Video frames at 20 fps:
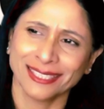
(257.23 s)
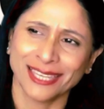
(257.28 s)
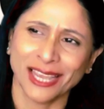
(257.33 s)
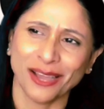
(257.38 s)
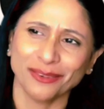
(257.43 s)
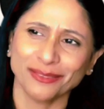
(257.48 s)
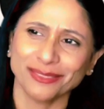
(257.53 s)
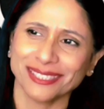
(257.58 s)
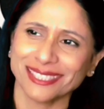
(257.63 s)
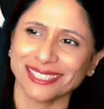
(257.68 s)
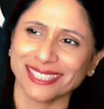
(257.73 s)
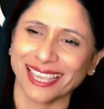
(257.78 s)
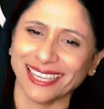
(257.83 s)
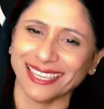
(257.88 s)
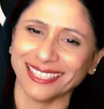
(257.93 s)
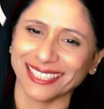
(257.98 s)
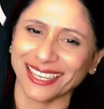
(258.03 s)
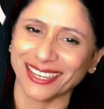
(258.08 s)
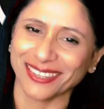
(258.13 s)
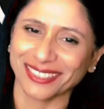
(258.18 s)
Don't
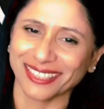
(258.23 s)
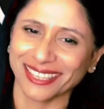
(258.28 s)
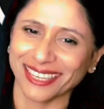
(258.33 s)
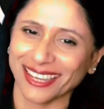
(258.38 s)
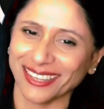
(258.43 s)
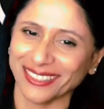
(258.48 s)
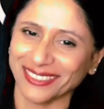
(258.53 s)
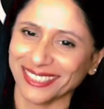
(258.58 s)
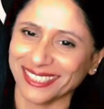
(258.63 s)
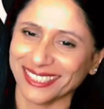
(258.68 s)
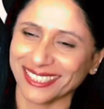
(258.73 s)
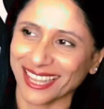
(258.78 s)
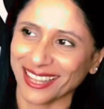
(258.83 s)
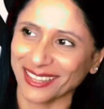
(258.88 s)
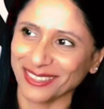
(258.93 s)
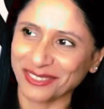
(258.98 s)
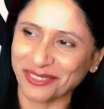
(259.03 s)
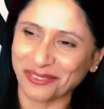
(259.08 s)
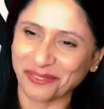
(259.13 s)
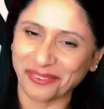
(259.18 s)
say it out loud. It
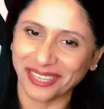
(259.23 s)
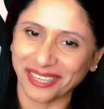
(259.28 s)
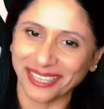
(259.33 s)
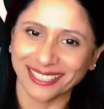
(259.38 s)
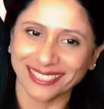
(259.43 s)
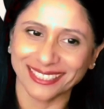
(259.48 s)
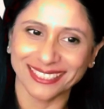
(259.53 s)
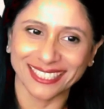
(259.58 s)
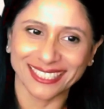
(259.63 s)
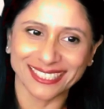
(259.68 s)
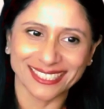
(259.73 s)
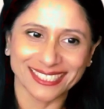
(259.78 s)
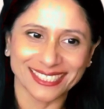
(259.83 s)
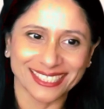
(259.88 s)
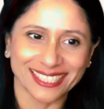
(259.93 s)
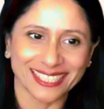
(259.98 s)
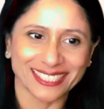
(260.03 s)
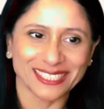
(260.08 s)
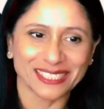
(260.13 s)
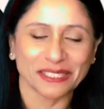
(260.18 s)
sounds weird,
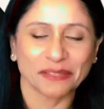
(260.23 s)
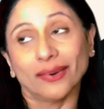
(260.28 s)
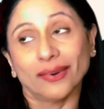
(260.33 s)
doesn't it?